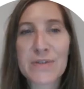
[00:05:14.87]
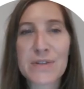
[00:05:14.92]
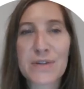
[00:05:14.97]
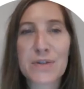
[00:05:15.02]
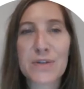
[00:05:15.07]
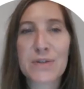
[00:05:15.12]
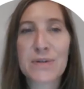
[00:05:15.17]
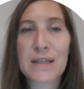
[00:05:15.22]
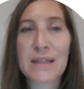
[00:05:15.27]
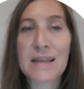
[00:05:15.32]

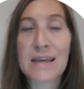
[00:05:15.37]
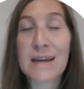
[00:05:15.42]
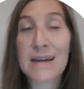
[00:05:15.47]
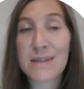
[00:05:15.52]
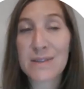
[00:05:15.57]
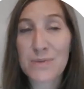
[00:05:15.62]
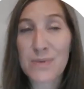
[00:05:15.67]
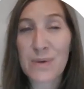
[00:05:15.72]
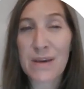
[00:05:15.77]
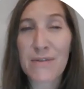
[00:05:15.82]
including the
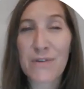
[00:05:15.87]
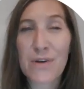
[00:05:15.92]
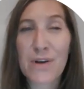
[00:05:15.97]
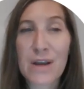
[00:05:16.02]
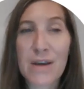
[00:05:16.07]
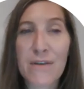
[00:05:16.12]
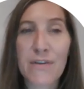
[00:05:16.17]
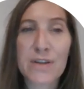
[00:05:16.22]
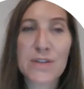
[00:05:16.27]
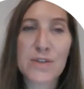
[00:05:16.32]
X-WAIVER,
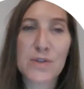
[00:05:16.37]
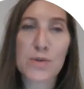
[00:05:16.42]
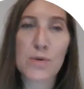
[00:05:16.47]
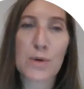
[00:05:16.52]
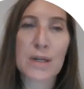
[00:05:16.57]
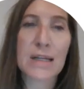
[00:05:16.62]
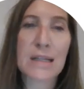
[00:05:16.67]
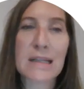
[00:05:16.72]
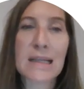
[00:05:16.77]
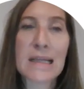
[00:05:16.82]
have
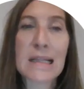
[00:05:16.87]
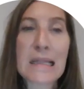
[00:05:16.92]
historically